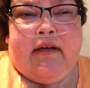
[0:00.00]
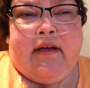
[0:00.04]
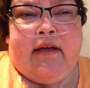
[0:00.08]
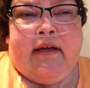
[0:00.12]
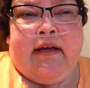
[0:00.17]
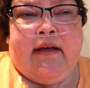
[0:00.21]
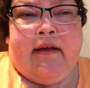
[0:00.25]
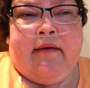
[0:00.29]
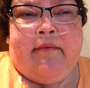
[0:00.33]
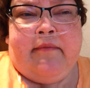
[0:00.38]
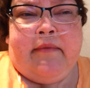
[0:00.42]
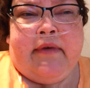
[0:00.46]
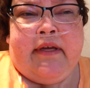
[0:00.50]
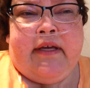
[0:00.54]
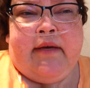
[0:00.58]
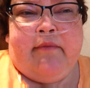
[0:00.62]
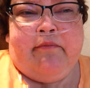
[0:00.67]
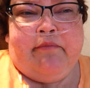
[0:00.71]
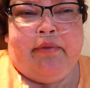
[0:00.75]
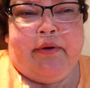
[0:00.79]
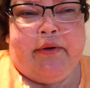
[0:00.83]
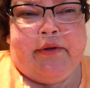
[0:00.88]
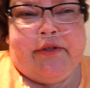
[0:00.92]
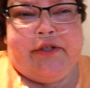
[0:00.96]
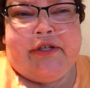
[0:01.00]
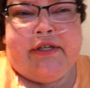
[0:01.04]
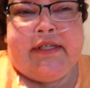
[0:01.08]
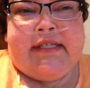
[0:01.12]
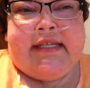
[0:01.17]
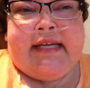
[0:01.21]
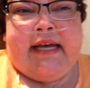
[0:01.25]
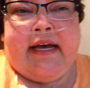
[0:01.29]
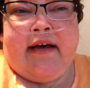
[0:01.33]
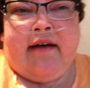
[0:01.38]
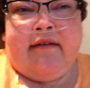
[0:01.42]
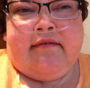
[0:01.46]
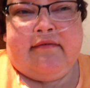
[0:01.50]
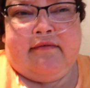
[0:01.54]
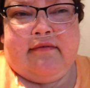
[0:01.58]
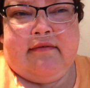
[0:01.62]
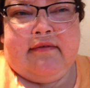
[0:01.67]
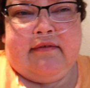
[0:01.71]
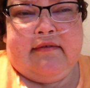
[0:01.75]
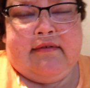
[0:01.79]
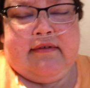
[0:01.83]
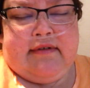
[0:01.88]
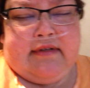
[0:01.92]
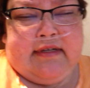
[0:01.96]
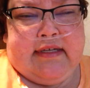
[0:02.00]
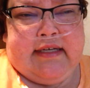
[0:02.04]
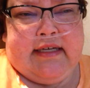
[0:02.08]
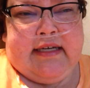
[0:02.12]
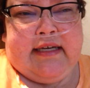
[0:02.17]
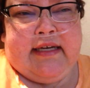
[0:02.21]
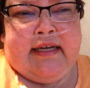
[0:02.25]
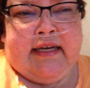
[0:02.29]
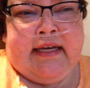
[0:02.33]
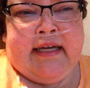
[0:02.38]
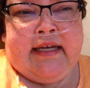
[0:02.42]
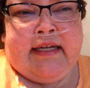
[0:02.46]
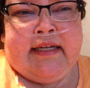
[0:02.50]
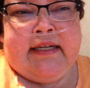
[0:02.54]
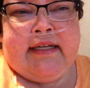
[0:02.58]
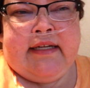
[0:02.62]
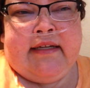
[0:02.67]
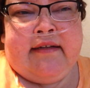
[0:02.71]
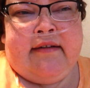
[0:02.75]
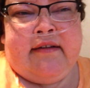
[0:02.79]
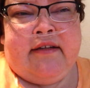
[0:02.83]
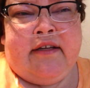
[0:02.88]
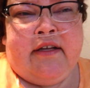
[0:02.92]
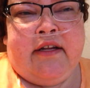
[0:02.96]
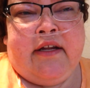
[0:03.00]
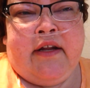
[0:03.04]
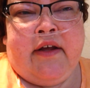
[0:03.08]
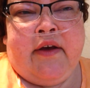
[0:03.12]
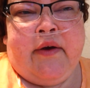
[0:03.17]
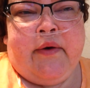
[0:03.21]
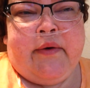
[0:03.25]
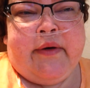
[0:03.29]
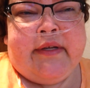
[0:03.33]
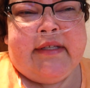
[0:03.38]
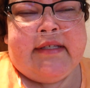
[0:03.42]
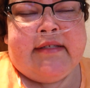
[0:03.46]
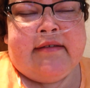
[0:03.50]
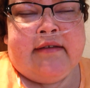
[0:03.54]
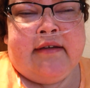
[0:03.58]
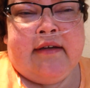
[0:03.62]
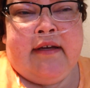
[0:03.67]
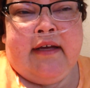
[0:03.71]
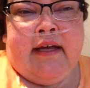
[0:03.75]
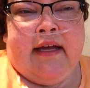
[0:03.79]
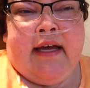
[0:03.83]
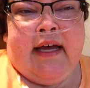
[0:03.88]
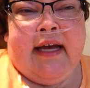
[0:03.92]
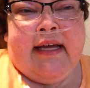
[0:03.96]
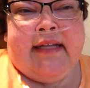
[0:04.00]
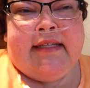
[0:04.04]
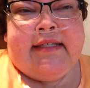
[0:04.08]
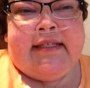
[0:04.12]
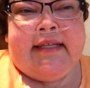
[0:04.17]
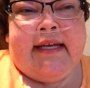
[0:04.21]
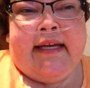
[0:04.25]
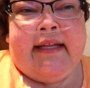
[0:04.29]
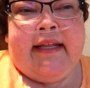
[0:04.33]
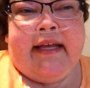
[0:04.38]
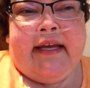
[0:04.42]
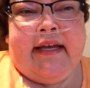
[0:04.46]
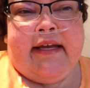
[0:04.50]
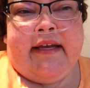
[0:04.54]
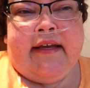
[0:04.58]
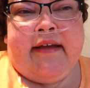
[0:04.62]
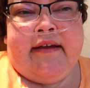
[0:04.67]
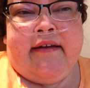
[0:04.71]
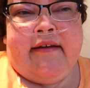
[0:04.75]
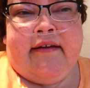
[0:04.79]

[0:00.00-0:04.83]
Um, it pooches out, and you know it's I'd say like